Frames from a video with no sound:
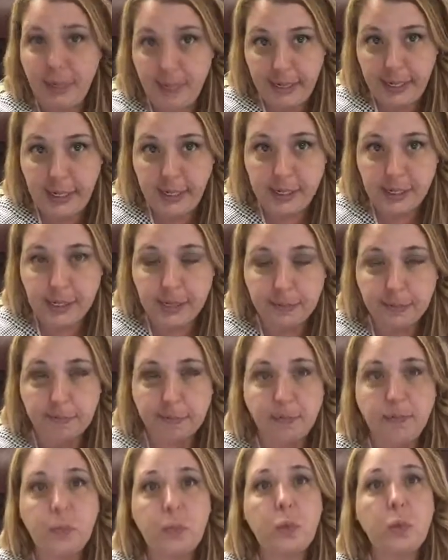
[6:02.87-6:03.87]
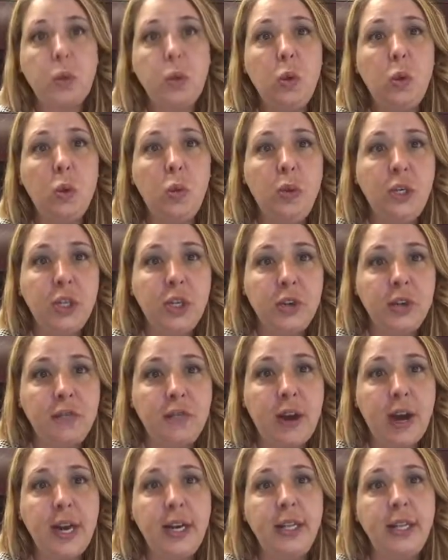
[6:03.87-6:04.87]
and B's, we should
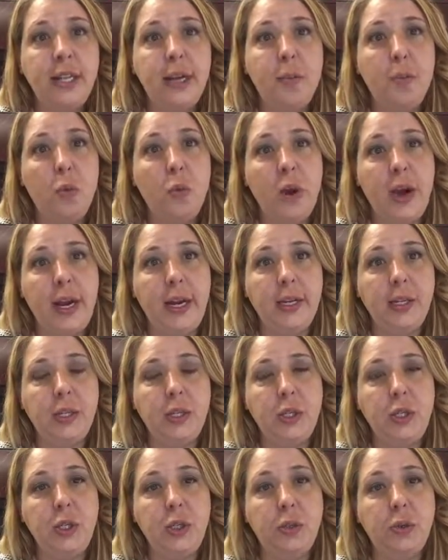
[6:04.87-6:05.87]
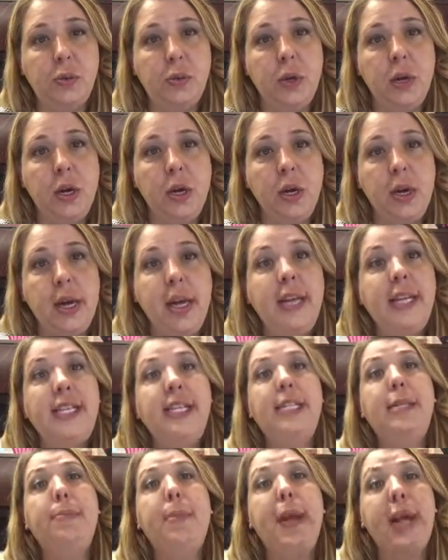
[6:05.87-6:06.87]
find them ways to
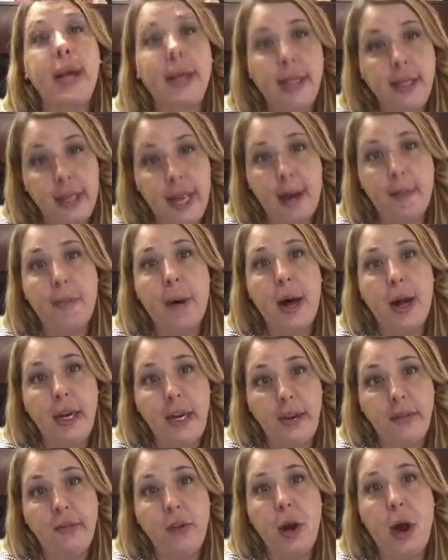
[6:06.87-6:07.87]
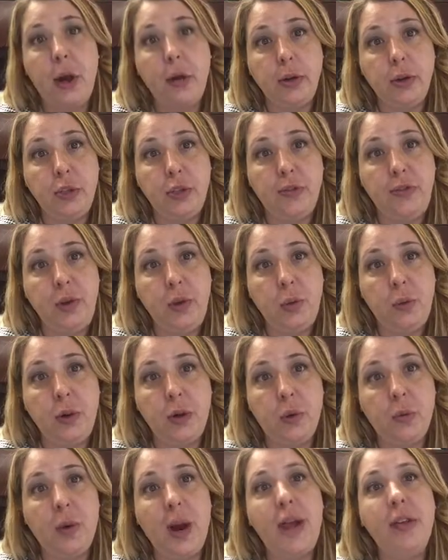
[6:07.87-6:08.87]
expand that body of knowledge, if you
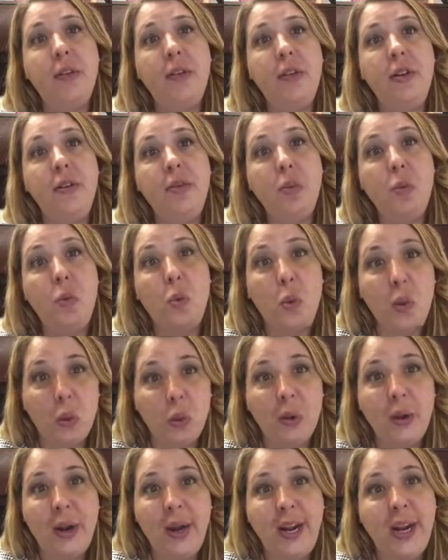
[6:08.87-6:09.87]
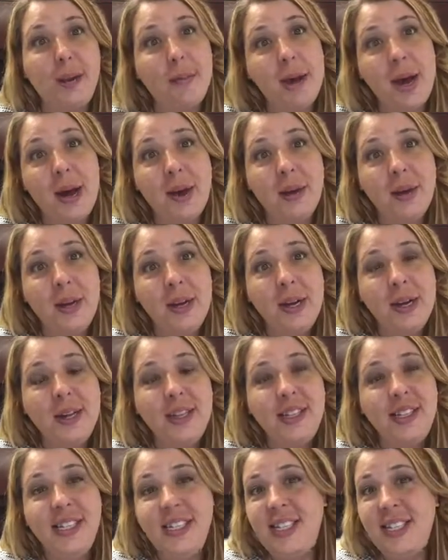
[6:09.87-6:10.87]
will, rather than worrying about
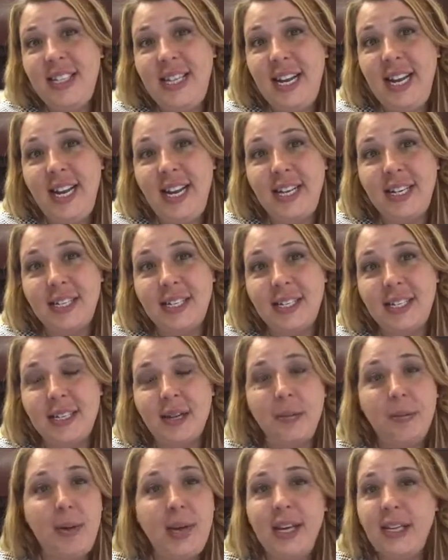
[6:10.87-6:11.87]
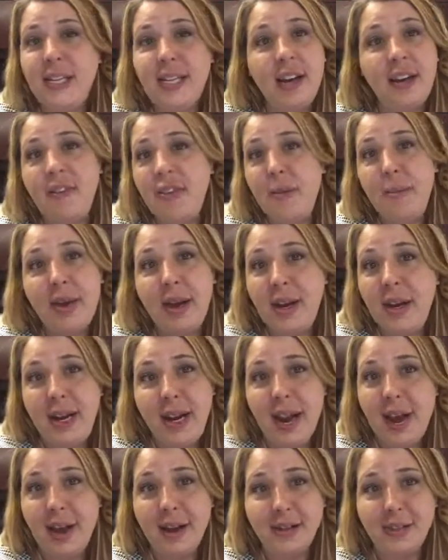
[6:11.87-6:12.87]
the C's, because everybody
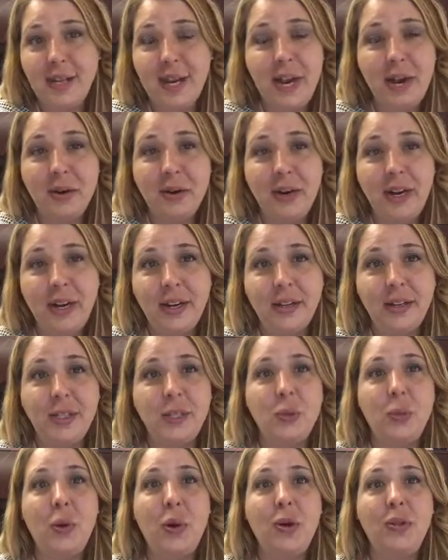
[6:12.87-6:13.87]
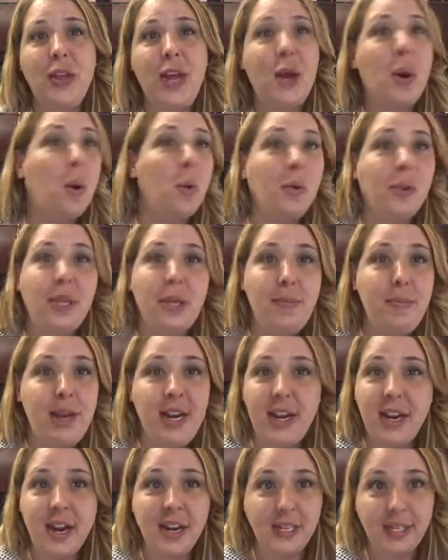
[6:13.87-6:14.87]
has areas where they only
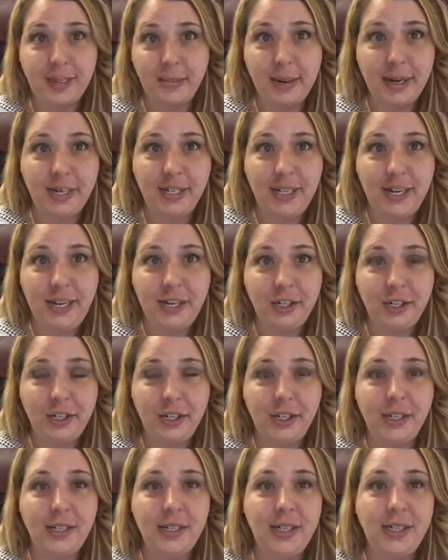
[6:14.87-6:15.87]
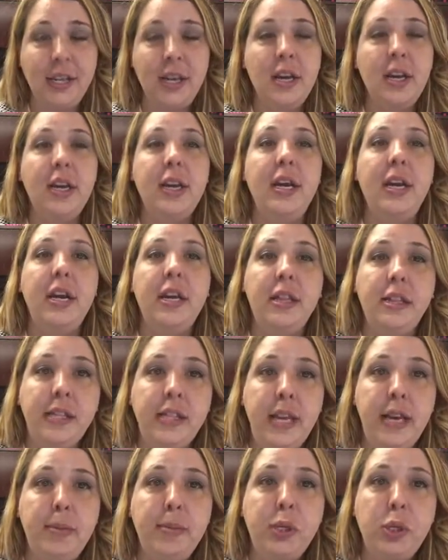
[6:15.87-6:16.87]
meet expectations. And the
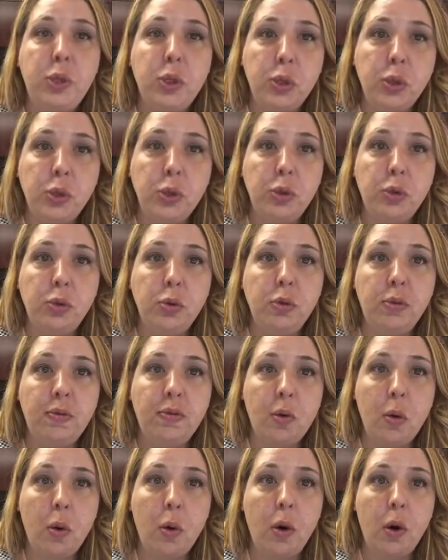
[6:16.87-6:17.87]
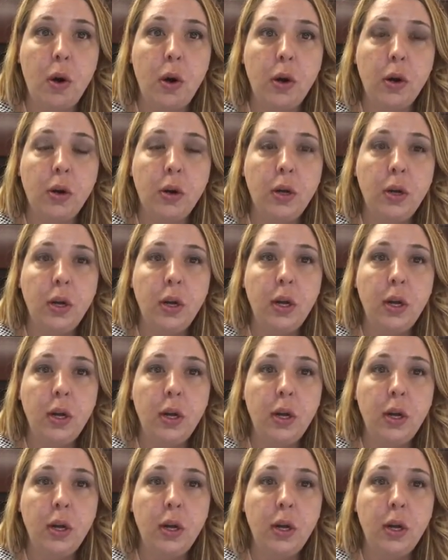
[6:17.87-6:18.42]
same is true for